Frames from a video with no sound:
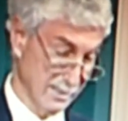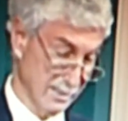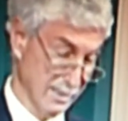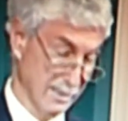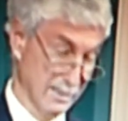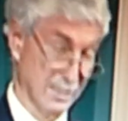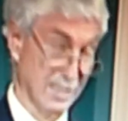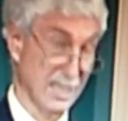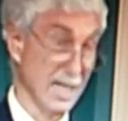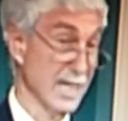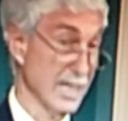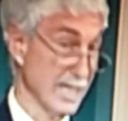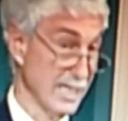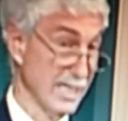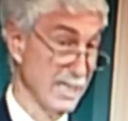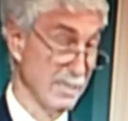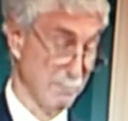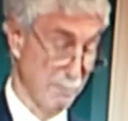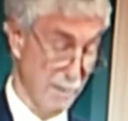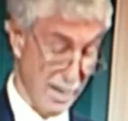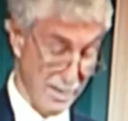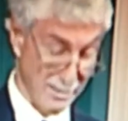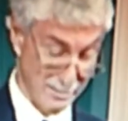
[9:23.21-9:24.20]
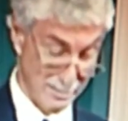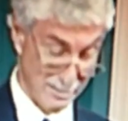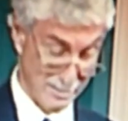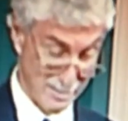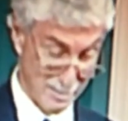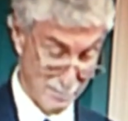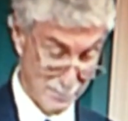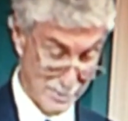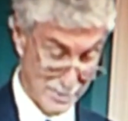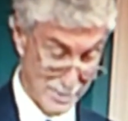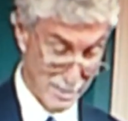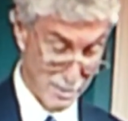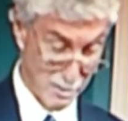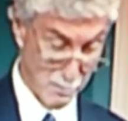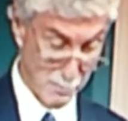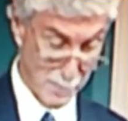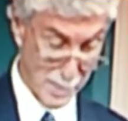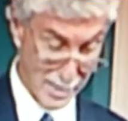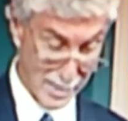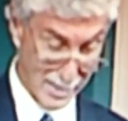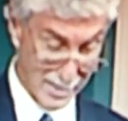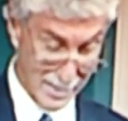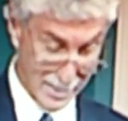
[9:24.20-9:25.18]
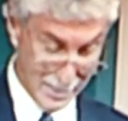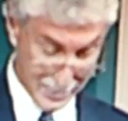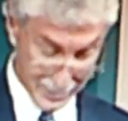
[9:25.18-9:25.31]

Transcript: It's a kind of neat passage. I'm going to tell you about it.